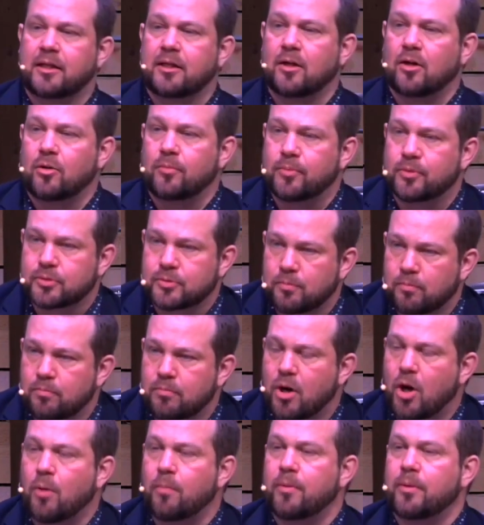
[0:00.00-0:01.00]
almost
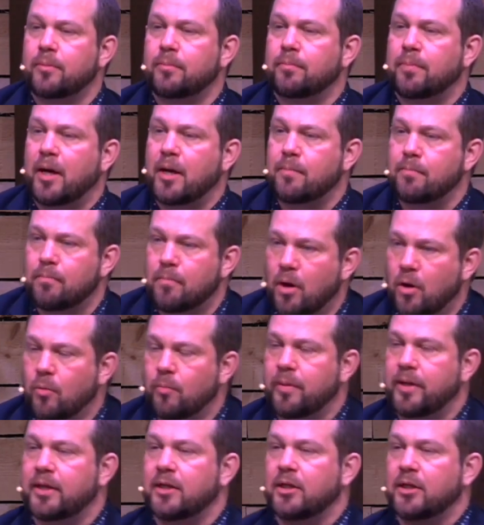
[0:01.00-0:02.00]
moment by
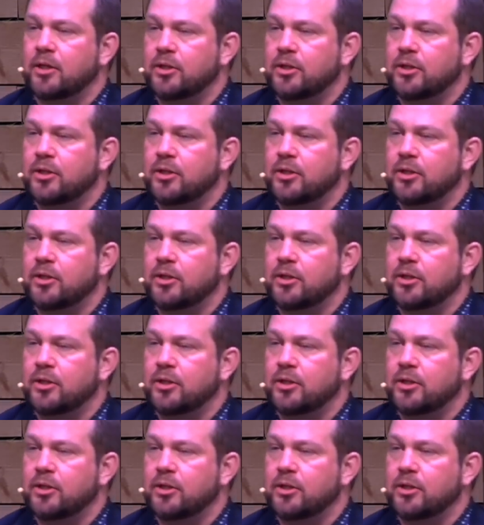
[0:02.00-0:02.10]
moment,